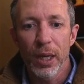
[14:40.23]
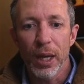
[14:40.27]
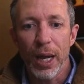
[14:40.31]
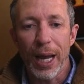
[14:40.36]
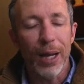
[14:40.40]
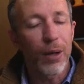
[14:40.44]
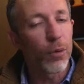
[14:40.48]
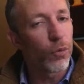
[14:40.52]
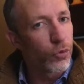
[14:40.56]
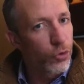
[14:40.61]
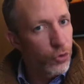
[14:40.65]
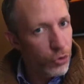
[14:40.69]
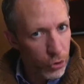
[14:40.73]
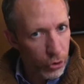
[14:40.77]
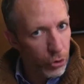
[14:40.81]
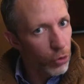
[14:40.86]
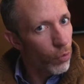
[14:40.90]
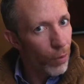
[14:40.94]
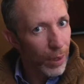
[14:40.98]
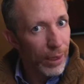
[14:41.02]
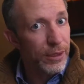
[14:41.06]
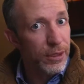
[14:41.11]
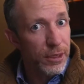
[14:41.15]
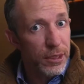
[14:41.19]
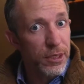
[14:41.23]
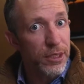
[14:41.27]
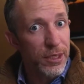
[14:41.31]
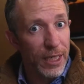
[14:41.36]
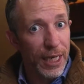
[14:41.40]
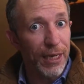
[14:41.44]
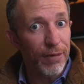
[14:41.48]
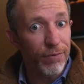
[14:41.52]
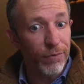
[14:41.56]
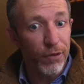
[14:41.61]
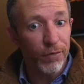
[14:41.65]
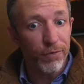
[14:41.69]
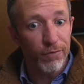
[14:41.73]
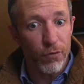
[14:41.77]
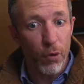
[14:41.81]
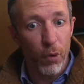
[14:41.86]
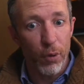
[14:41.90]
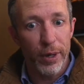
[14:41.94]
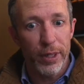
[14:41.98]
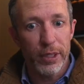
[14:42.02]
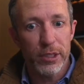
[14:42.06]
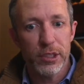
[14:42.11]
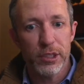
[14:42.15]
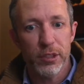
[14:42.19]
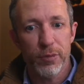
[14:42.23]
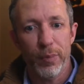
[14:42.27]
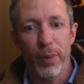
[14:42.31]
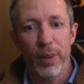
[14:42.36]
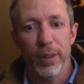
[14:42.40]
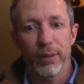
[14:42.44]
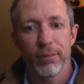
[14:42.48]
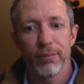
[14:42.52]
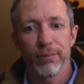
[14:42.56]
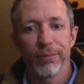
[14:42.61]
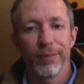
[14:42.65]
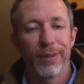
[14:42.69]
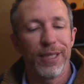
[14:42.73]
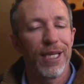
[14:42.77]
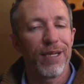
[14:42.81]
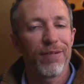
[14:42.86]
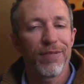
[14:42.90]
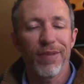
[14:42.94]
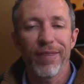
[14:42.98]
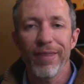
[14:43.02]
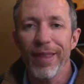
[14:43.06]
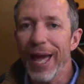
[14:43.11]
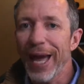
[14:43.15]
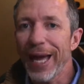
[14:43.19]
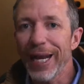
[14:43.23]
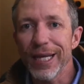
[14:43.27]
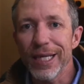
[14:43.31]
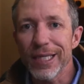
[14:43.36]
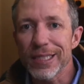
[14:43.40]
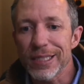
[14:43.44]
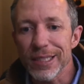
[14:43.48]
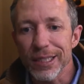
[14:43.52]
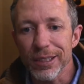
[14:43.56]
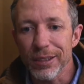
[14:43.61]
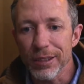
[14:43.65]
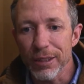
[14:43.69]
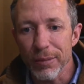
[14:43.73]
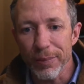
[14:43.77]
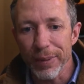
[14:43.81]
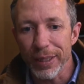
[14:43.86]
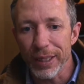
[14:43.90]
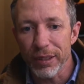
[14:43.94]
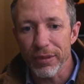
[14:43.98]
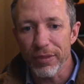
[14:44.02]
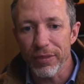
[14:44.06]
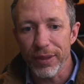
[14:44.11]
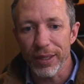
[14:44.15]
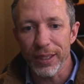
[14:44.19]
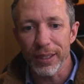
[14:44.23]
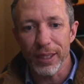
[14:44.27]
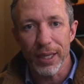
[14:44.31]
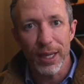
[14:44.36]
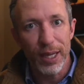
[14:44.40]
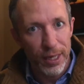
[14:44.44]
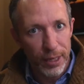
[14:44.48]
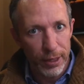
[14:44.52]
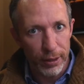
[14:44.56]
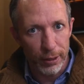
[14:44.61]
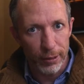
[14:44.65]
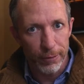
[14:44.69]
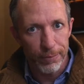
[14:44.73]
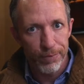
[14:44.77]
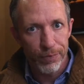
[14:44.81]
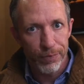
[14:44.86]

I do want to save the forests, but even that isn't the big thing here.